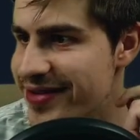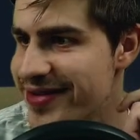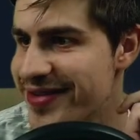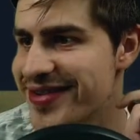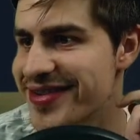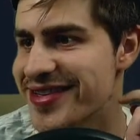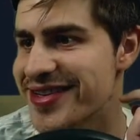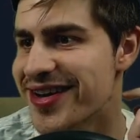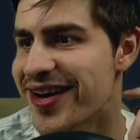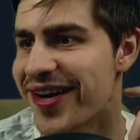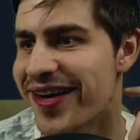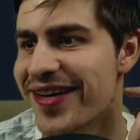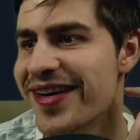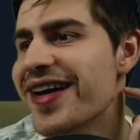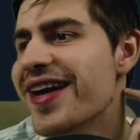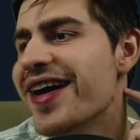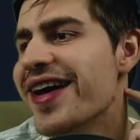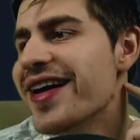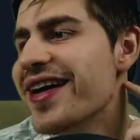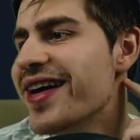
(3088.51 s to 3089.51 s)
So
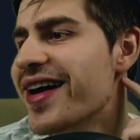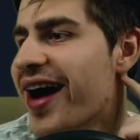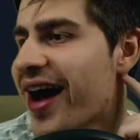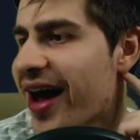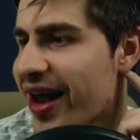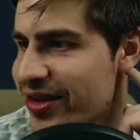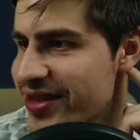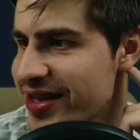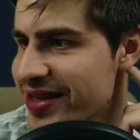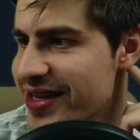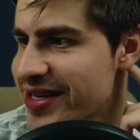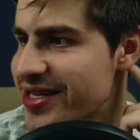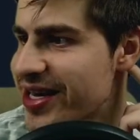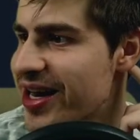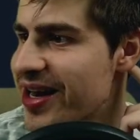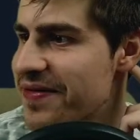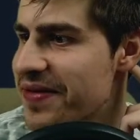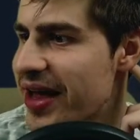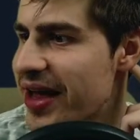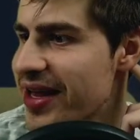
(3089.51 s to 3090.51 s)
I don't think there's going
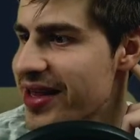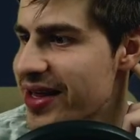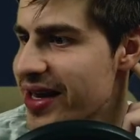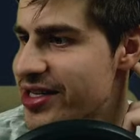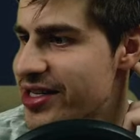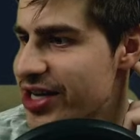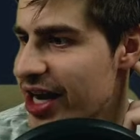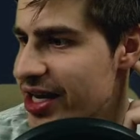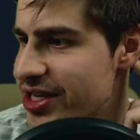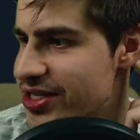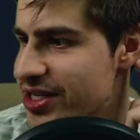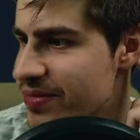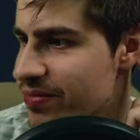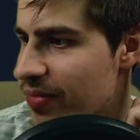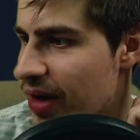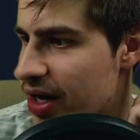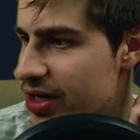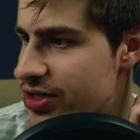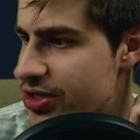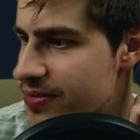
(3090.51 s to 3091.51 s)
to be anything that changes it
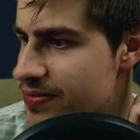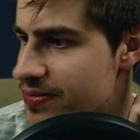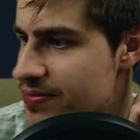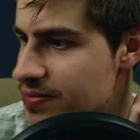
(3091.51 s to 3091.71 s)
much.